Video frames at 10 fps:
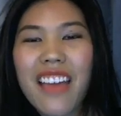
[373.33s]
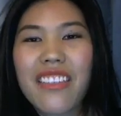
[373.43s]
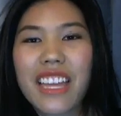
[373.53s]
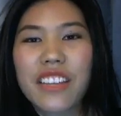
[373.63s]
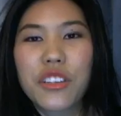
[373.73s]

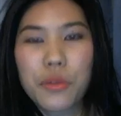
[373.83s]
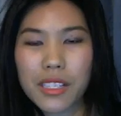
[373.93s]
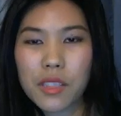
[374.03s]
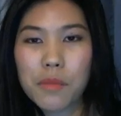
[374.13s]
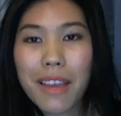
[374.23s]
than you
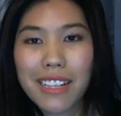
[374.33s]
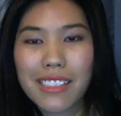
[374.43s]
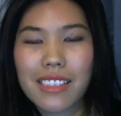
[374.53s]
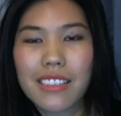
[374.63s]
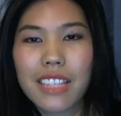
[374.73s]

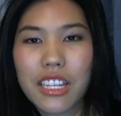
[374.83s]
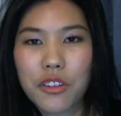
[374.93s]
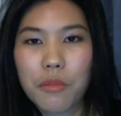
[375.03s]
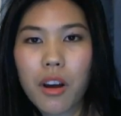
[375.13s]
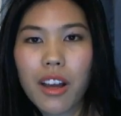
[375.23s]
expected in
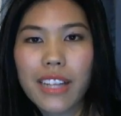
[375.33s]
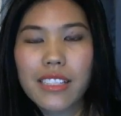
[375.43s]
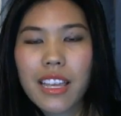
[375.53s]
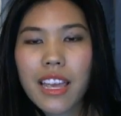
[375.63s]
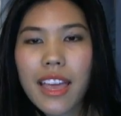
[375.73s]
your mind.